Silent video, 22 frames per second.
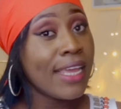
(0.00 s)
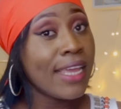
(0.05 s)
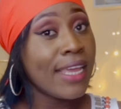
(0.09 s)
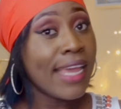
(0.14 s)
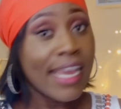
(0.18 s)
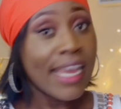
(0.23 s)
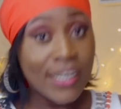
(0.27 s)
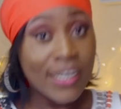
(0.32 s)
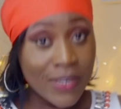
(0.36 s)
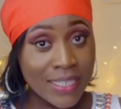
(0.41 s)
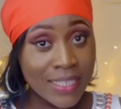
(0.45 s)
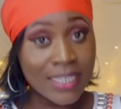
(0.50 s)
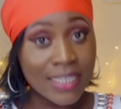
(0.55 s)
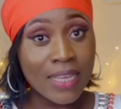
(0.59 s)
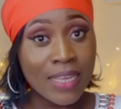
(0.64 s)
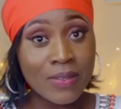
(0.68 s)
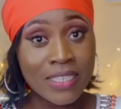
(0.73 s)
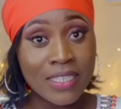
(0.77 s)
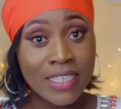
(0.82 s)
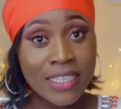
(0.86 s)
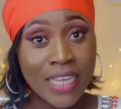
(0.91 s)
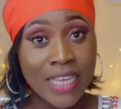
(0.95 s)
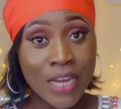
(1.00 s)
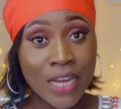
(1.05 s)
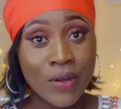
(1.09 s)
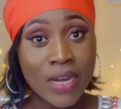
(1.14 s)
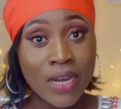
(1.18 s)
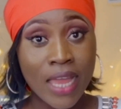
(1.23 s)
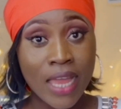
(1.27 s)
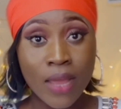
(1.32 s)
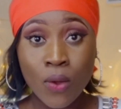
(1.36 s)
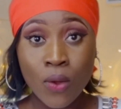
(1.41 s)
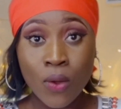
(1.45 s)
I know it sounds scary,
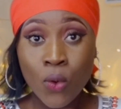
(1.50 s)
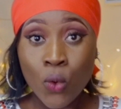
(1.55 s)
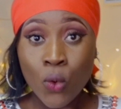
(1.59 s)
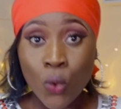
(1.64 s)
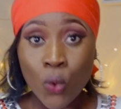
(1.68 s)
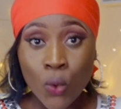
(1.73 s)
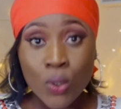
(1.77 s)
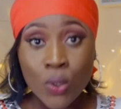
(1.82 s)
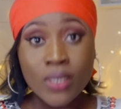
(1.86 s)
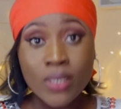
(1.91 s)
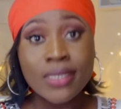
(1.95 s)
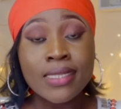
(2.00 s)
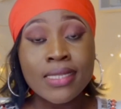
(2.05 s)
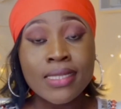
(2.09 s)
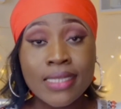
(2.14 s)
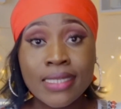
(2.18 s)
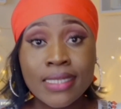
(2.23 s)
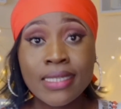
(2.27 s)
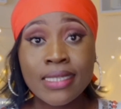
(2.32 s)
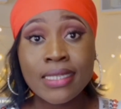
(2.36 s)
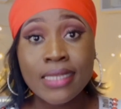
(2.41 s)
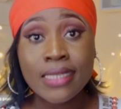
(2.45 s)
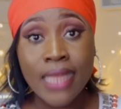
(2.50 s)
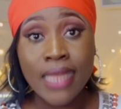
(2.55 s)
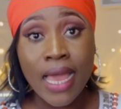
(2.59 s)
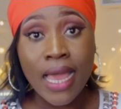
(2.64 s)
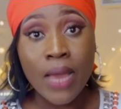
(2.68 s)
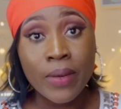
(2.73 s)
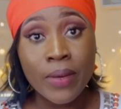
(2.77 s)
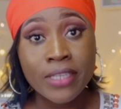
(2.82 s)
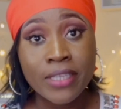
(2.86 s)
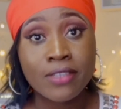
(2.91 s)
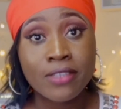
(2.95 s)
like 16
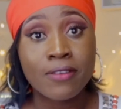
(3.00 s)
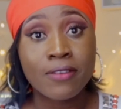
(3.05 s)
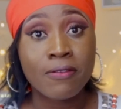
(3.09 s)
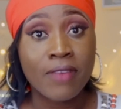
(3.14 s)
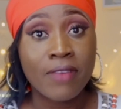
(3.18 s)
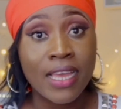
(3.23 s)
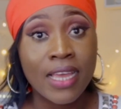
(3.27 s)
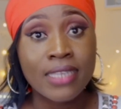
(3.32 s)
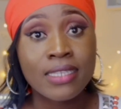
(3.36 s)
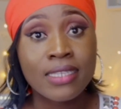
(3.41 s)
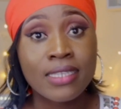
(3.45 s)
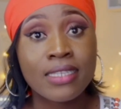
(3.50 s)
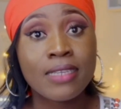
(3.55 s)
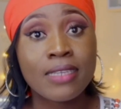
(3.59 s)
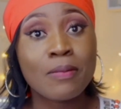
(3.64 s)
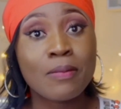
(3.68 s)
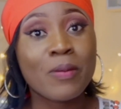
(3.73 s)
hours of fasting,